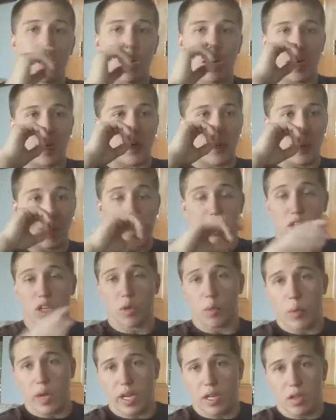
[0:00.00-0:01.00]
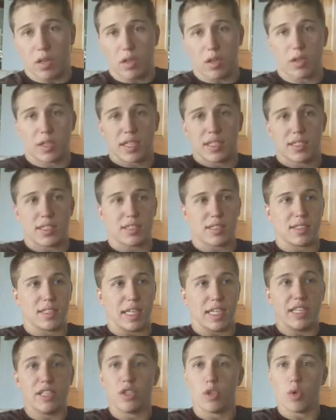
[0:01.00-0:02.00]
A good way to learn this
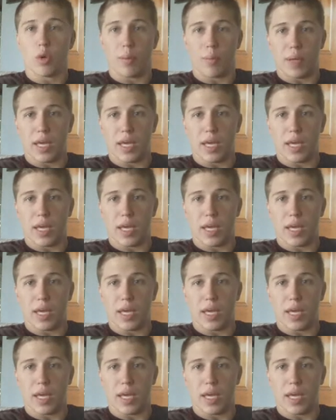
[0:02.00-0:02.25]
is into